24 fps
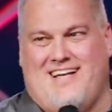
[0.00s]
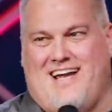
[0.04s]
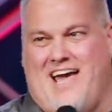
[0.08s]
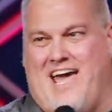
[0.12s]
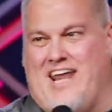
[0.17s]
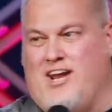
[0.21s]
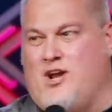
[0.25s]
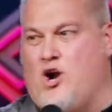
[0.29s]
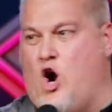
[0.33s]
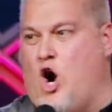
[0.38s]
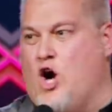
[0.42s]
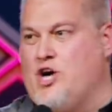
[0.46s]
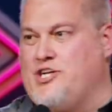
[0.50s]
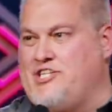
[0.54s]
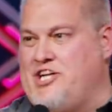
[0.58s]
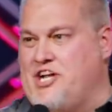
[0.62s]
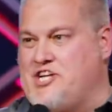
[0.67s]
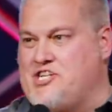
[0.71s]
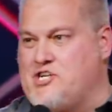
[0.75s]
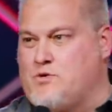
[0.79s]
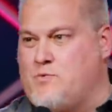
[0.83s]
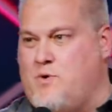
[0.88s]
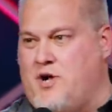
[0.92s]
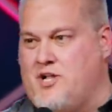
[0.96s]
Had an art
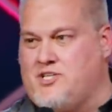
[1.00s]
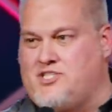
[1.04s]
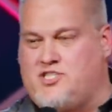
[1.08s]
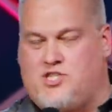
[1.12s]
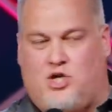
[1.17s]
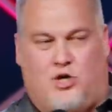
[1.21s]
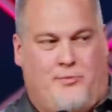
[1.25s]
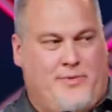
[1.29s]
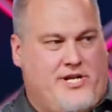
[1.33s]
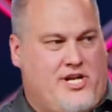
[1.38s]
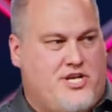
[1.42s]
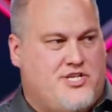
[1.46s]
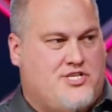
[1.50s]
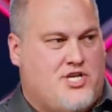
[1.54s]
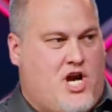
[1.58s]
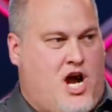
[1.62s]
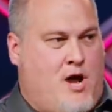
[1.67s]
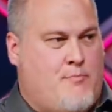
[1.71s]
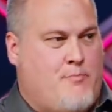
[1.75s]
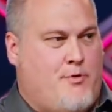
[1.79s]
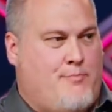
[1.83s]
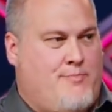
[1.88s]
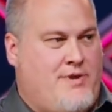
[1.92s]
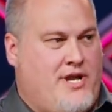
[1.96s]
teacher once told me to
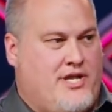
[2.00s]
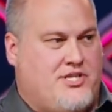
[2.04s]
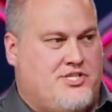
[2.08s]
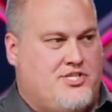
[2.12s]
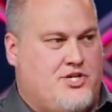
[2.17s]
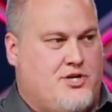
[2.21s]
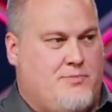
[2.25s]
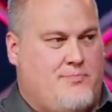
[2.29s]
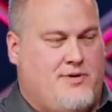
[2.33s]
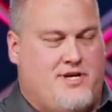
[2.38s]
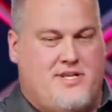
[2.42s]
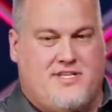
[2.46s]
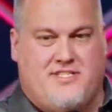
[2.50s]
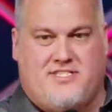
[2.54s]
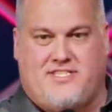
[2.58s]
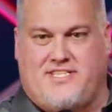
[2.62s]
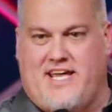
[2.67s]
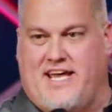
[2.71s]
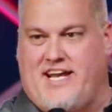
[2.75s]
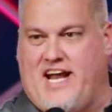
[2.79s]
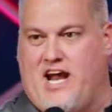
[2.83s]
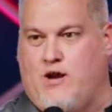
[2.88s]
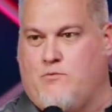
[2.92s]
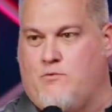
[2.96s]
draw him a picture, but
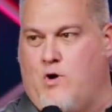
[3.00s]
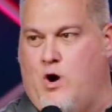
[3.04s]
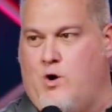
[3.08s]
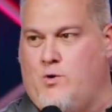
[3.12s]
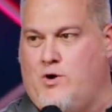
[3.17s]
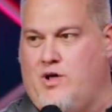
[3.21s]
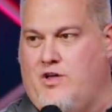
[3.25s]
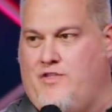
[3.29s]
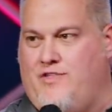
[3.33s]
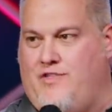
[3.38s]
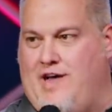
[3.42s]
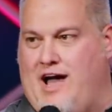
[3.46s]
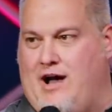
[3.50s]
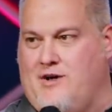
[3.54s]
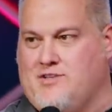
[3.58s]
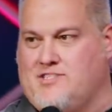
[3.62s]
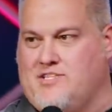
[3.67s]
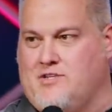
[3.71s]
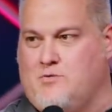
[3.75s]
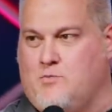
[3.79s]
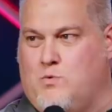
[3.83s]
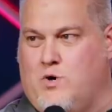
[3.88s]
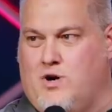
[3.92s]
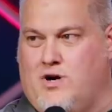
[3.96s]
instead I wrote a
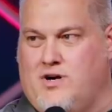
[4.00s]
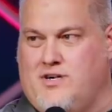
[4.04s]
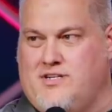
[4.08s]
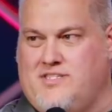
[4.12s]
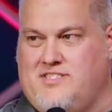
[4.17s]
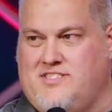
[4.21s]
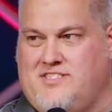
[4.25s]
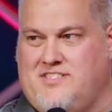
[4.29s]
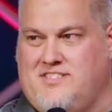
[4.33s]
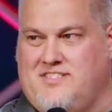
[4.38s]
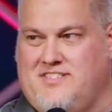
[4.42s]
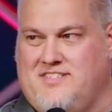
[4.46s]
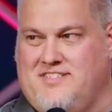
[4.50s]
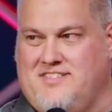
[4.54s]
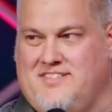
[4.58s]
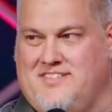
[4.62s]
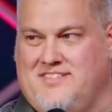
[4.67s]
thousand words.